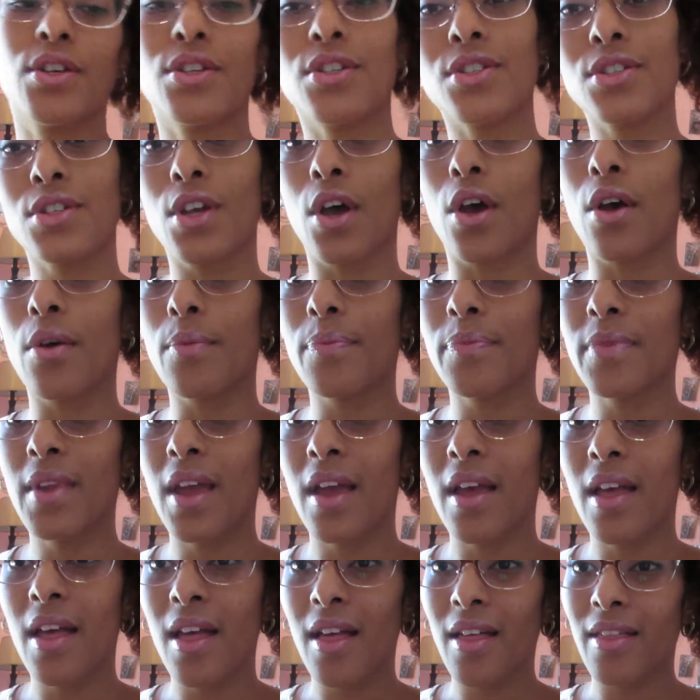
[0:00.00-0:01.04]
So
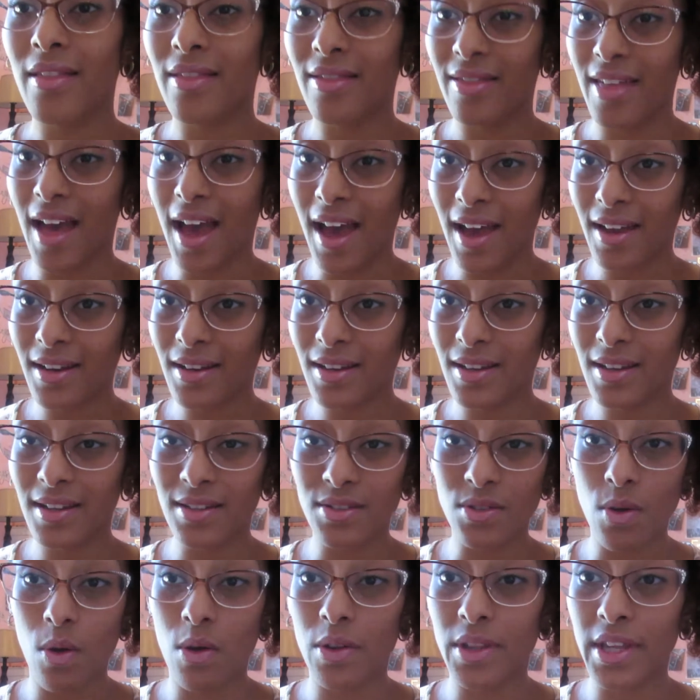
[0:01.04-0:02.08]
that
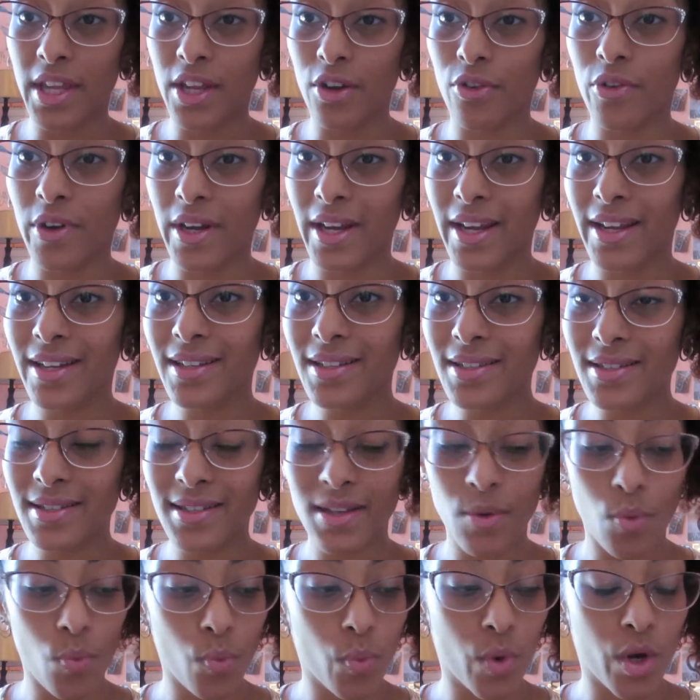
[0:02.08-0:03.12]
is all the ingredients.
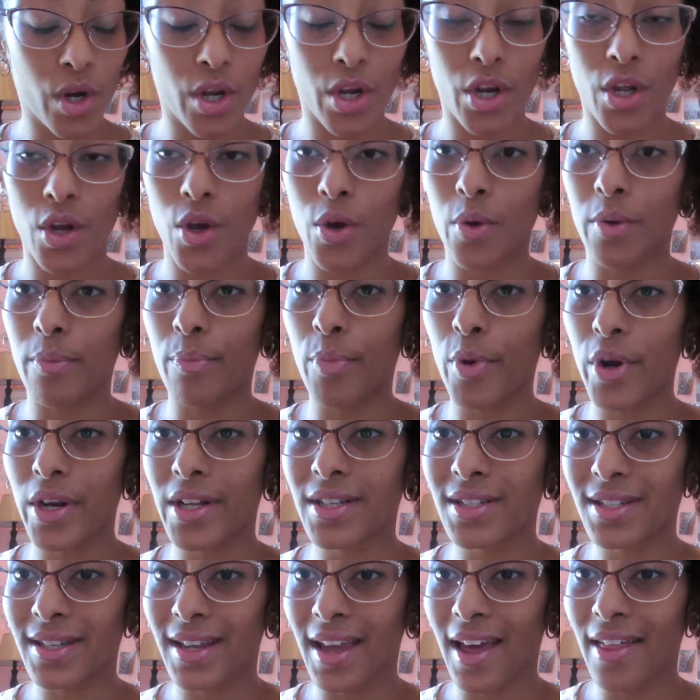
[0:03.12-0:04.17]
We're gonna go and put
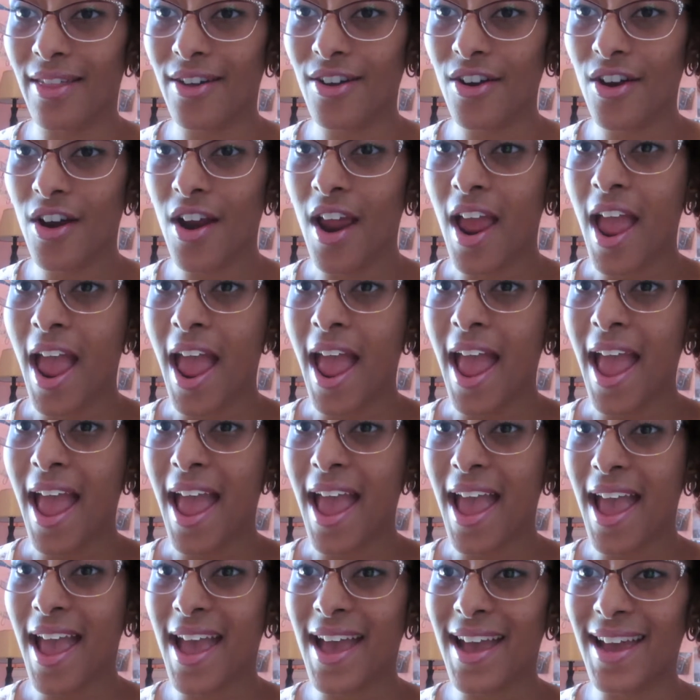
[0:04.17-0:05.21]
it together,
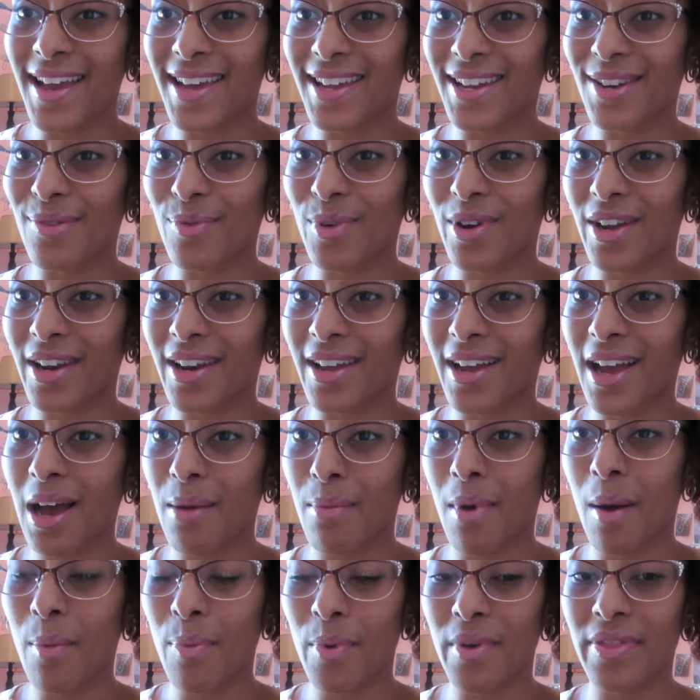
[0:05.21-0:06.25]
and we're gonna
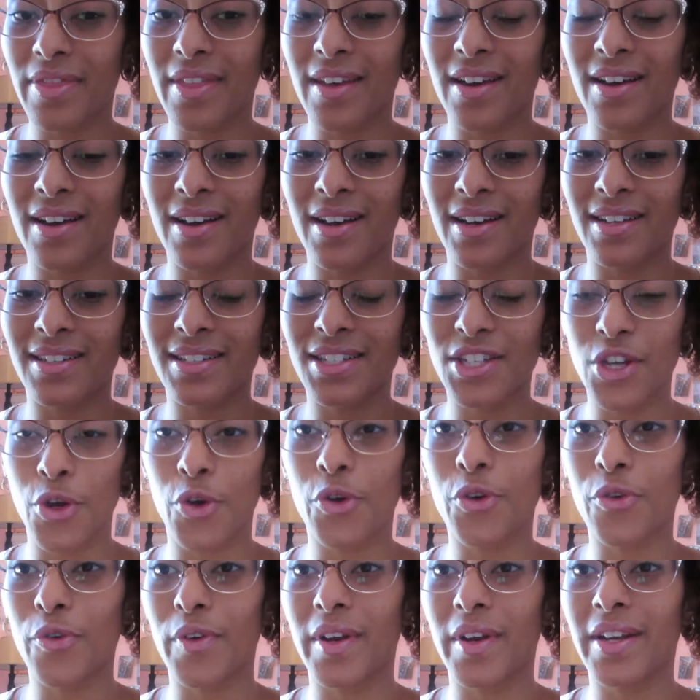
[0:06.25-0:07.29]
come up with a
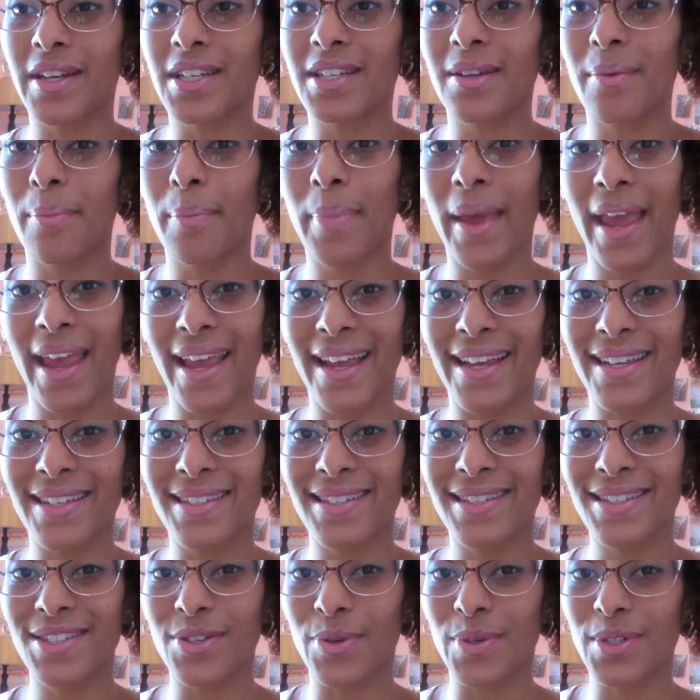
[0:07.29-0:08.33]
deodorant paste.
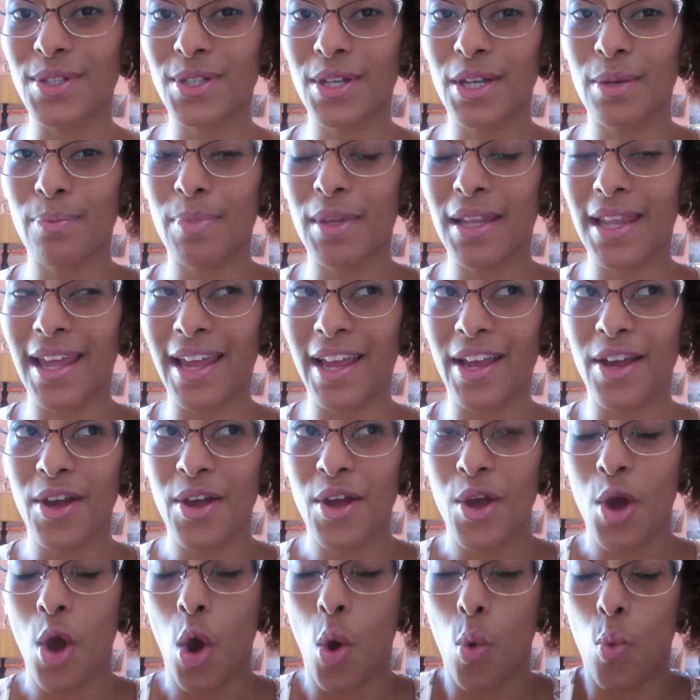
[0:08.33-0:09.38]
So it's gonna be like
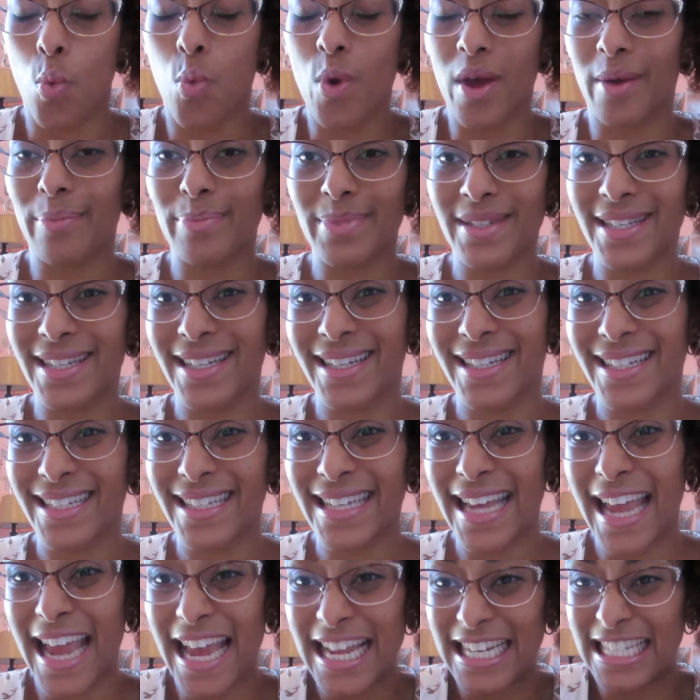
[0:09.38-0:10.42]
whipped,
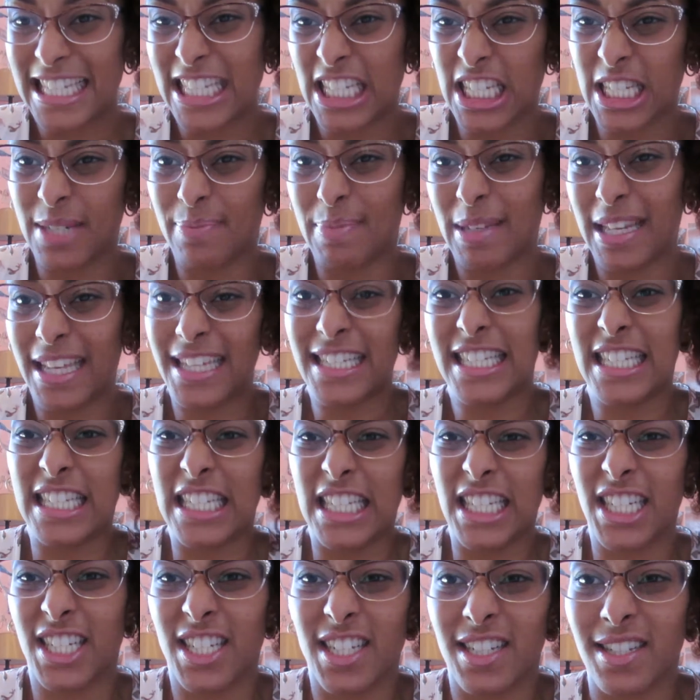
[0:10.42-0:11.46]
and it's gonna be like
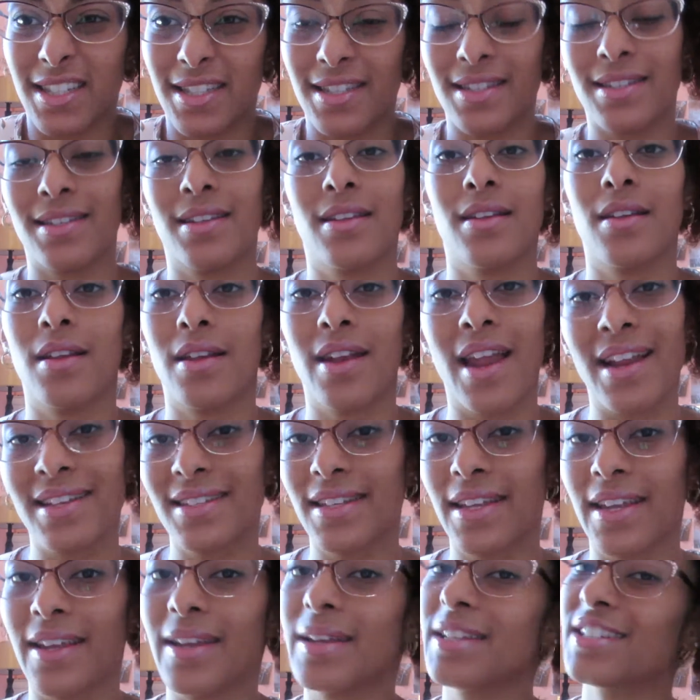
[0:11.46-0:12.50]
delicious. Not
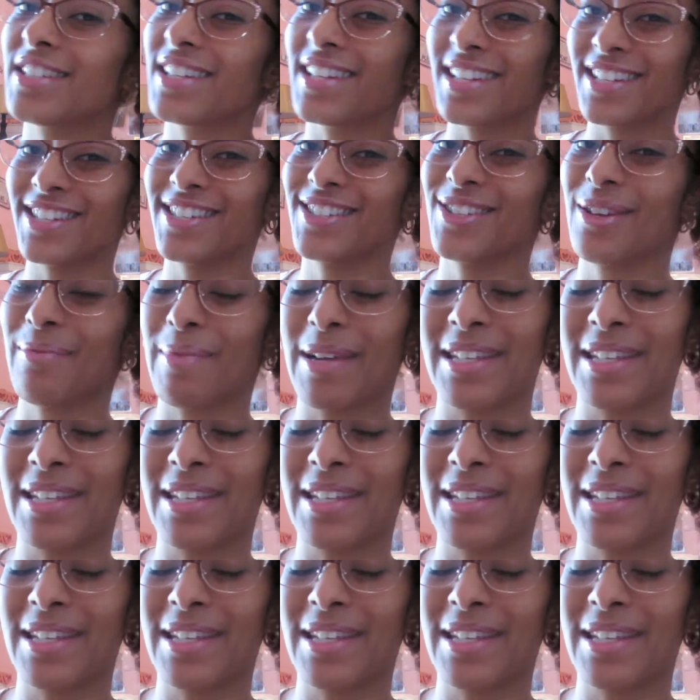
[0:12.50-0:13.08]
to eat, delicious on my